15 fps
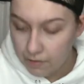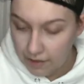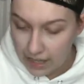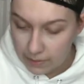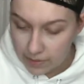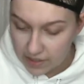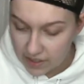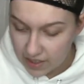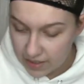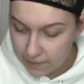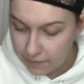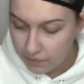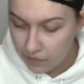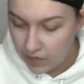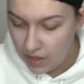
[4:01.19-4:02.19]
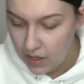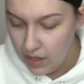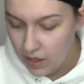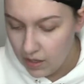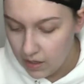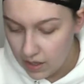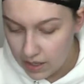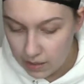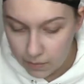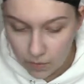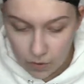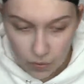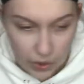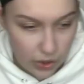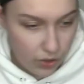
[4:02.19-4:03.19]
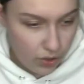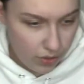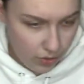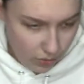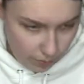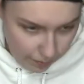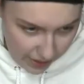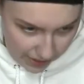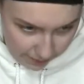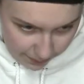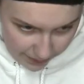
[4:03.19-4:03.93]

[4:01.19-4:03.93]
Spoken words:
Amazon. And I'm going to map